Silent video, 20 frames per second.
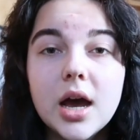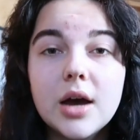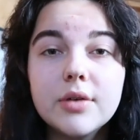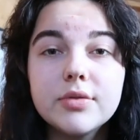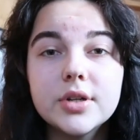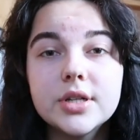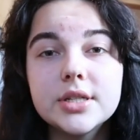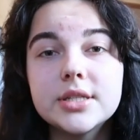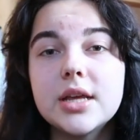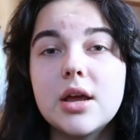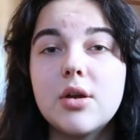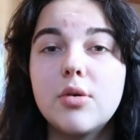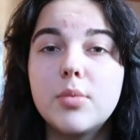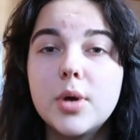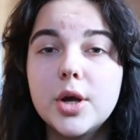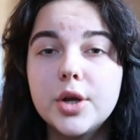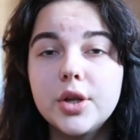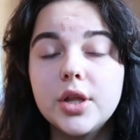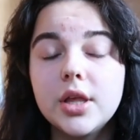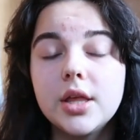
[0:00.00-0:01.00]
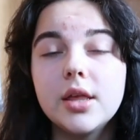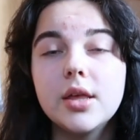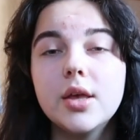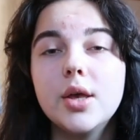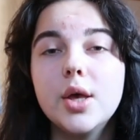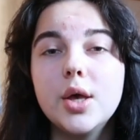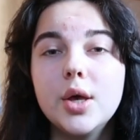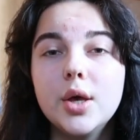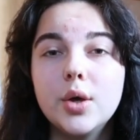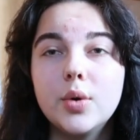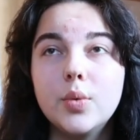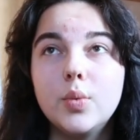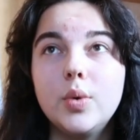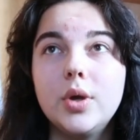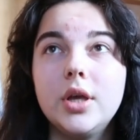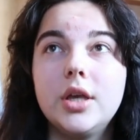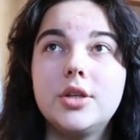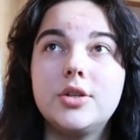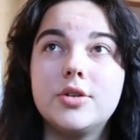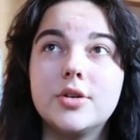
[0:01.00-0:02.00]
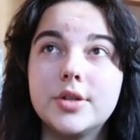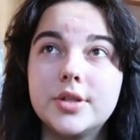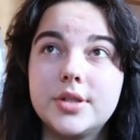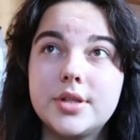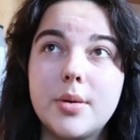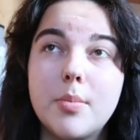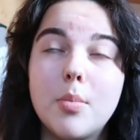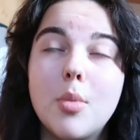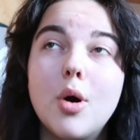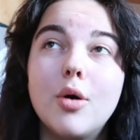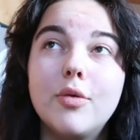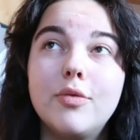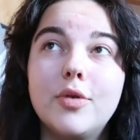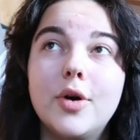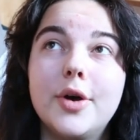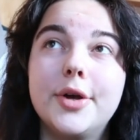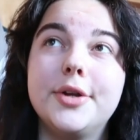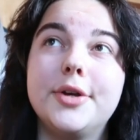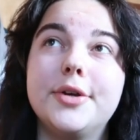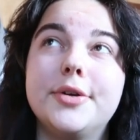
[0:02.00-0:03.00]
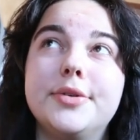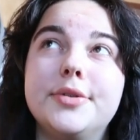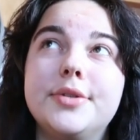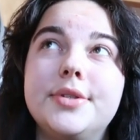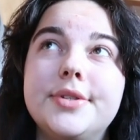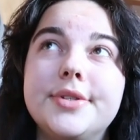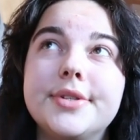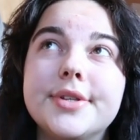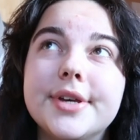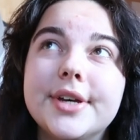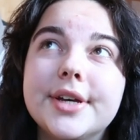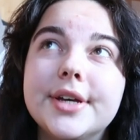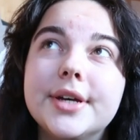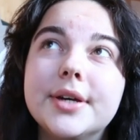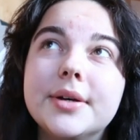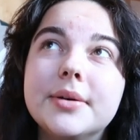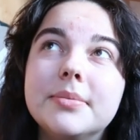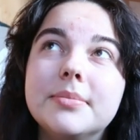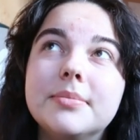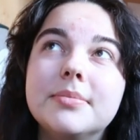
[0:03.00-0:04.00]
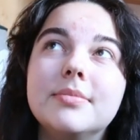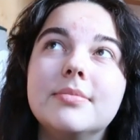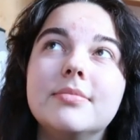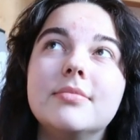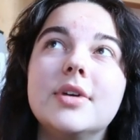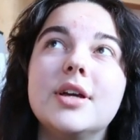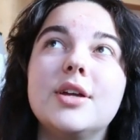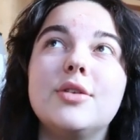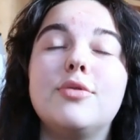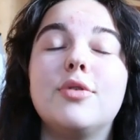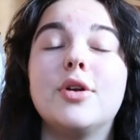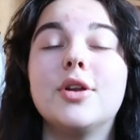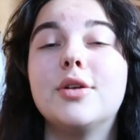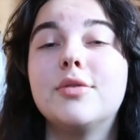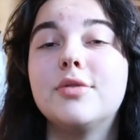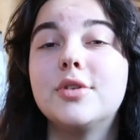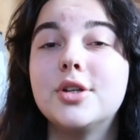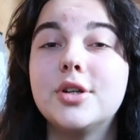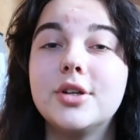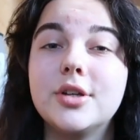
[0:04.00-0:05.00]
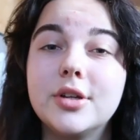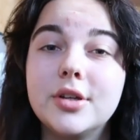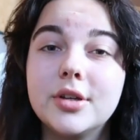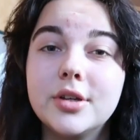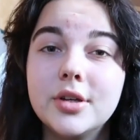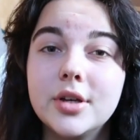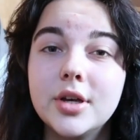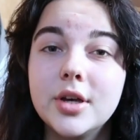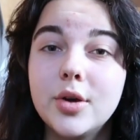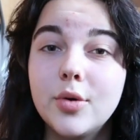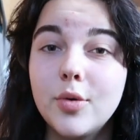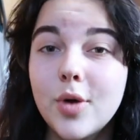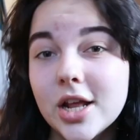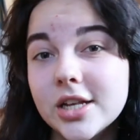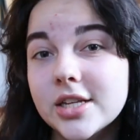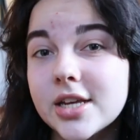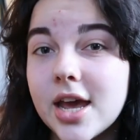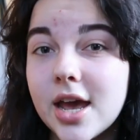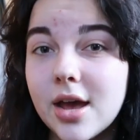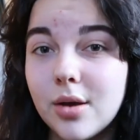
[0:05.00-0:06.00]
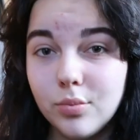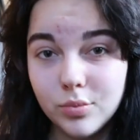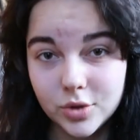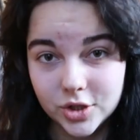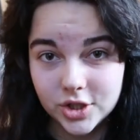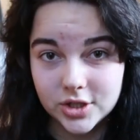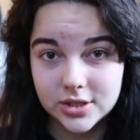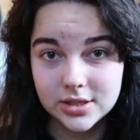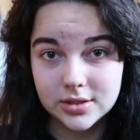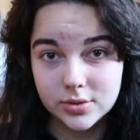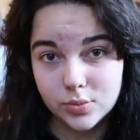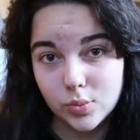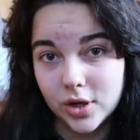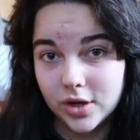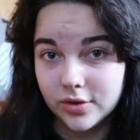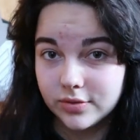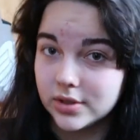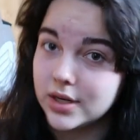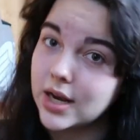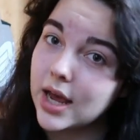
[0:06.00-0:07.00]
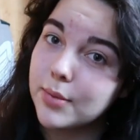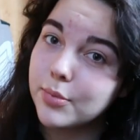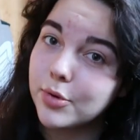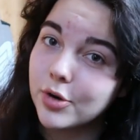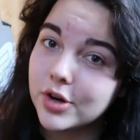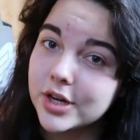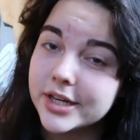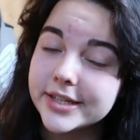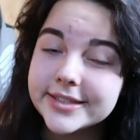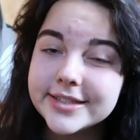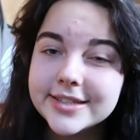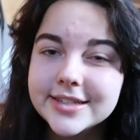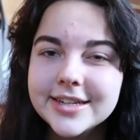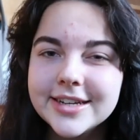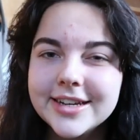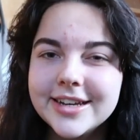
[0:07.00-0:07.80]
After the ceremony, we took some more photos um, in front of the Redcam, which is one of the libraries.